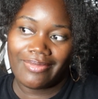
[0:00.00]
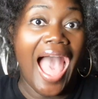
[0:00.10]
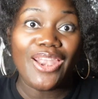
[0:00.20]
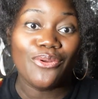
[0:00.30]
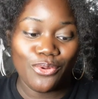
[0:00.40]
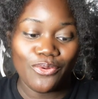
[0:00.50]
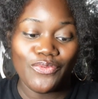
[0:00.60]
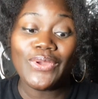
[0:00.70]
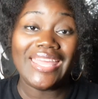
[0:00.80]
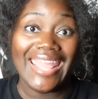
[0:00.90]
I don't know if
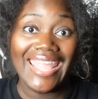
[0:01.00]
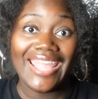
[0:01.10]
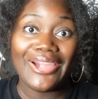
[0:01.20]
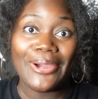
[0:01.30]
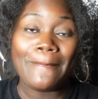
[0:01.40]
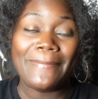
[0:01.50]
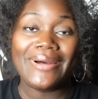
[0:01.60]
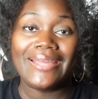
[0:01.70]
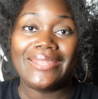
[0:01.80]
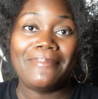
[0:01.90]
you can hear,
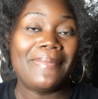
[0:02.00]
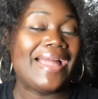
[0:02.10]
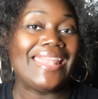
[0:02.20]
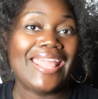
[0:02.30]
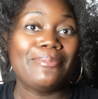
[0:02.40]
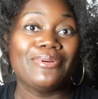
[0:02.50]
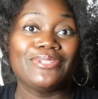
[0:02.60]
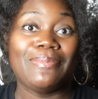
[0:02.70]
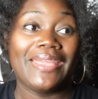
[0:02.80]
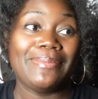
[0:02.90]
but my
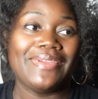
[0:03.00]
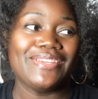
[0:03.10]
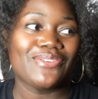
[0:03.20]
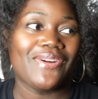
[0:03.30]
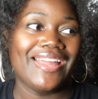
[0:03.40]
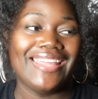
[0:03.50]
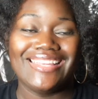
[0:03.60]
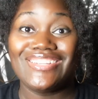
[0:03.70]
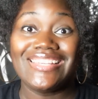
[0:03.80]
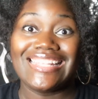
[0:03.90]
neighbor's baby is crying
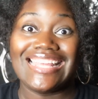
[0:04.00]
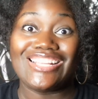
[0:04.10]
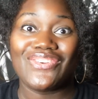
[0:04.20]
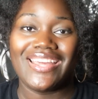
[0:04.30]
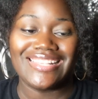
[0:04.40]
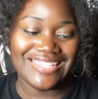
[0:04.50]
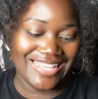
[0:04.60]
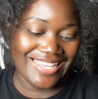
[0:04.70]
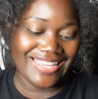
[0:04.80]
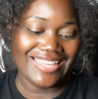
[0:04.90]
and she's like trying to
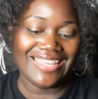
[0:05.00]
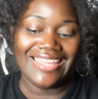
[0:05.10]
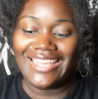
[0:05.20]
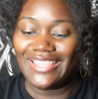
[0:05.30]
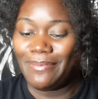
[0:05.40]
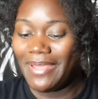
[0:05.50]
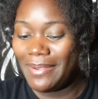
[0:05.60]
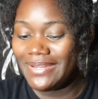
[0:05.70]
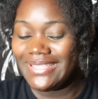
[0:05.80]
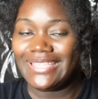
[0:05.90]
sing the
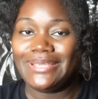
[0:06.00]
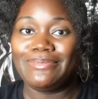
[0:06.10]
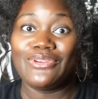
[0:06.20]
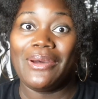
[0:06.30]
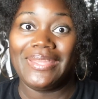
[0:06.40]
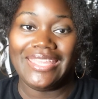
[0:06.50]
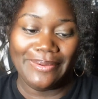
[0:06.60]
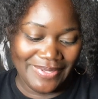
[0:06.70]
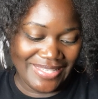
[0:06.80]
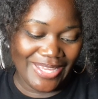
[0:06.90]
baby to sleep. So I'm gonna
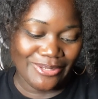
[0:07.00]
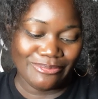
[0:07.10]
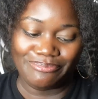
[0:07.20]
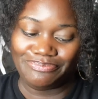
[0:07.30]
keep it down.